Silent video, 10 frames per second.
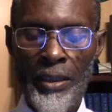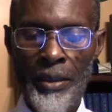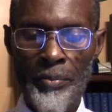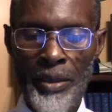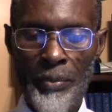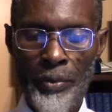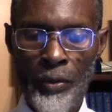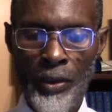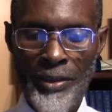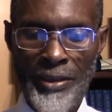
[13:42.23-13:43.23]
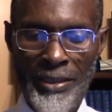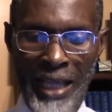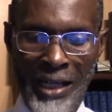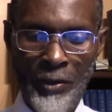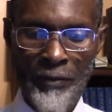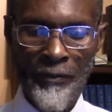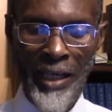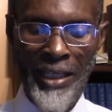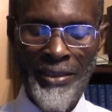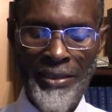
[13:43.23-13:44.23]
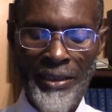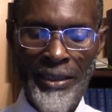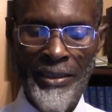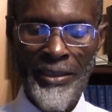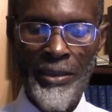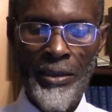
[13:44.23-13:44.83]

the people were sacrificing